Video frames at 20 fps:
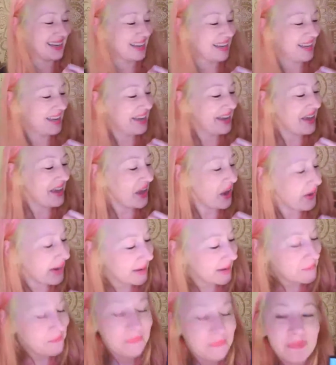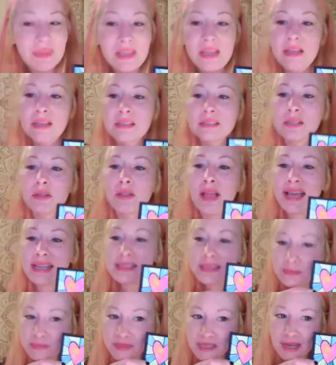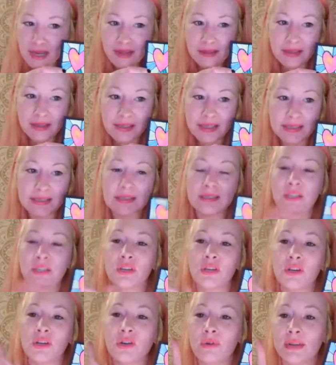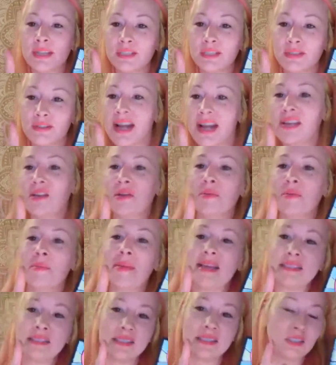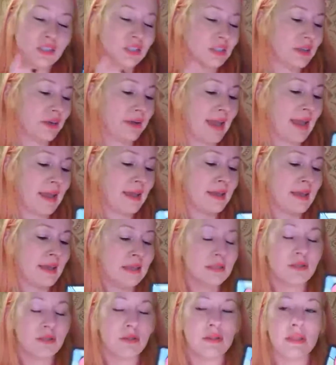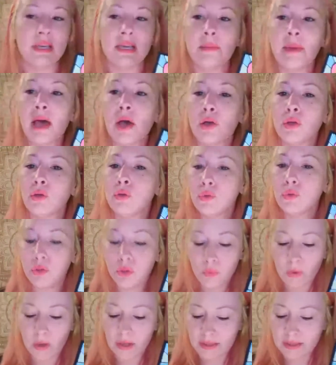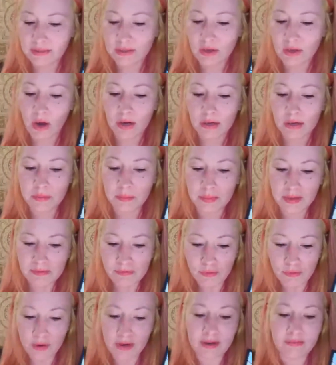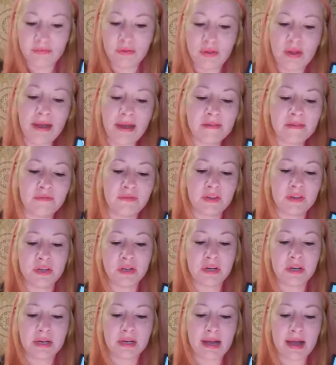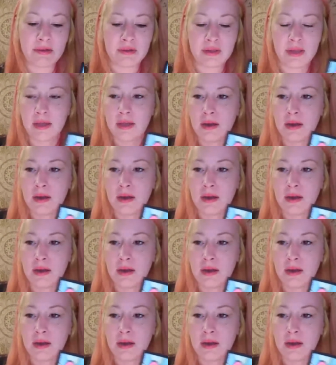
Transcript: Okay, so last but not least, you're going to write your message, okay? So think about who you want this card to be for if you haven't figured it out yet.